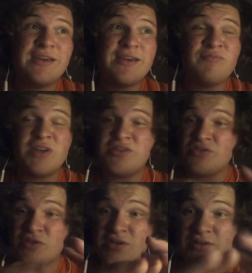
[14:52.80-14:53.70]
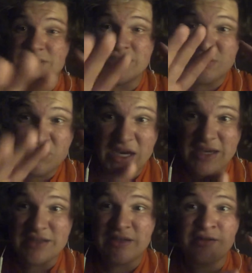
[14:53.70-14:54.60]
and my adrenaline
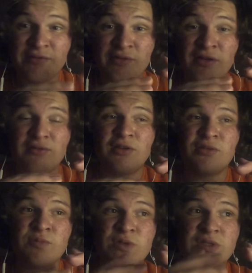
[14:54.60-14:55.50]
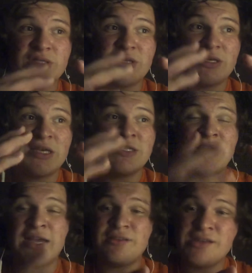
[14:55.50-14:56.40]
spiked. It felt almost
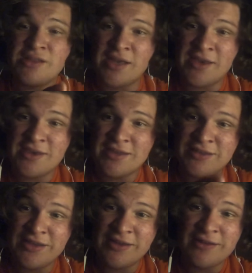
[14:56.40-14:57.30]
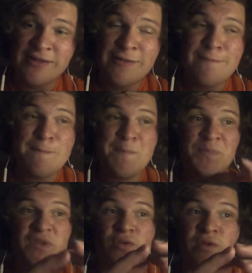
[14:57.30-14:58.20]
exactly like it did
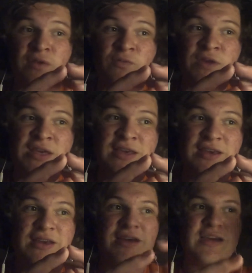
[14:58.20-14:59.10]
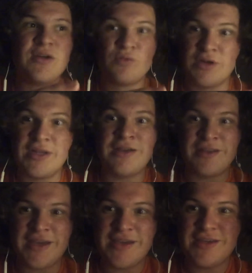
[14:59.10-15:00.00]
when we were in
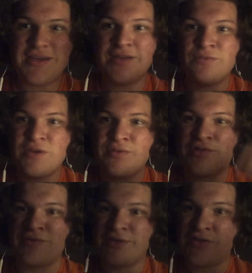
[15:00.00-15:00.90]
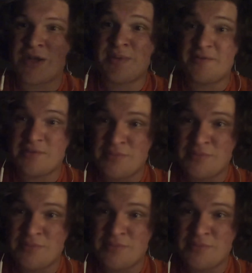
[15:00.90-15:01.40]
LA, and we were going to drop off the